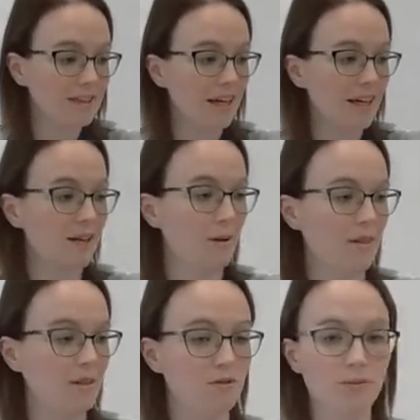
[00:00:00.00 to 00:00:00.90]
excited
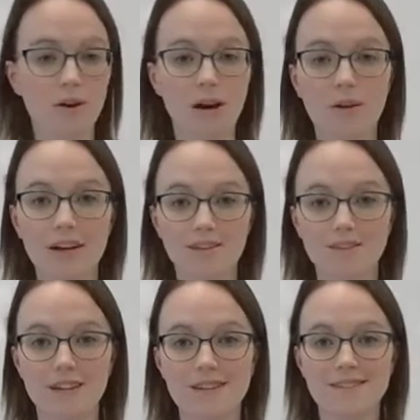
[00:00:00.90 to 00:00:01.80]
about these vibrato
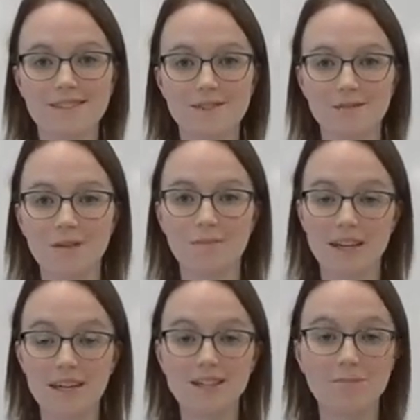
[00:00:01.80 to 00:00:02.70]
exercises this week
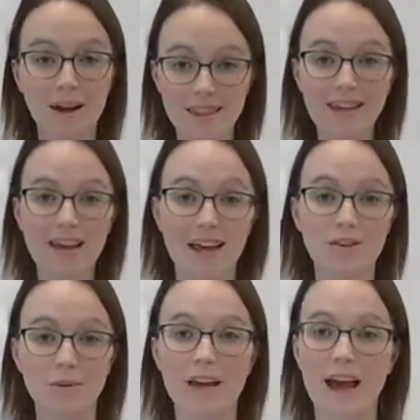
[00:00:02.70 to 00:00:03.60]
because by the
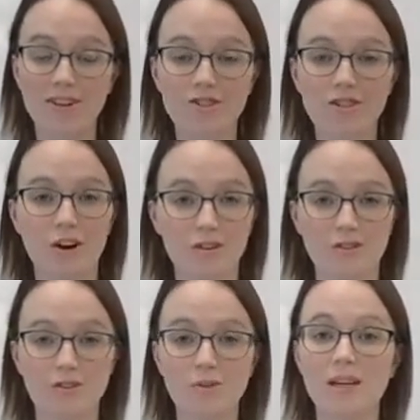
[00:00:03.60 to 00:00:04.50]
end, we actually are
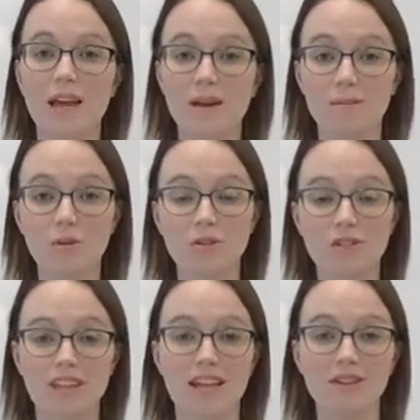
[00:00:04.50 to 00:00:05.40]
doing a
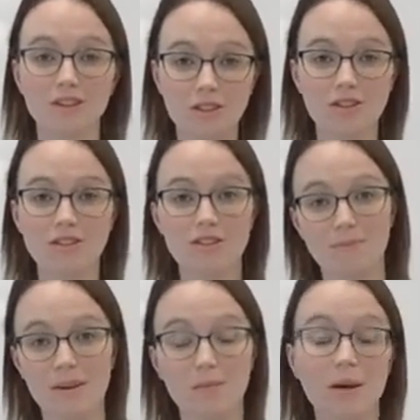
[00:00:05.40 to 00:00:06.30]
motion that
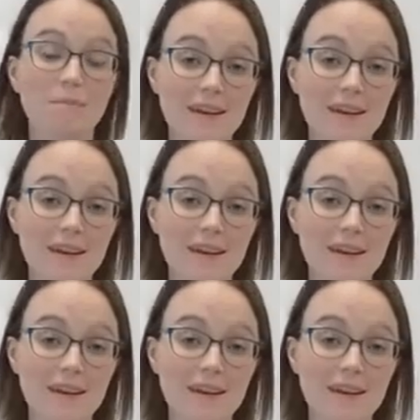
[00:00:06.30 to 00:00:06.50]
it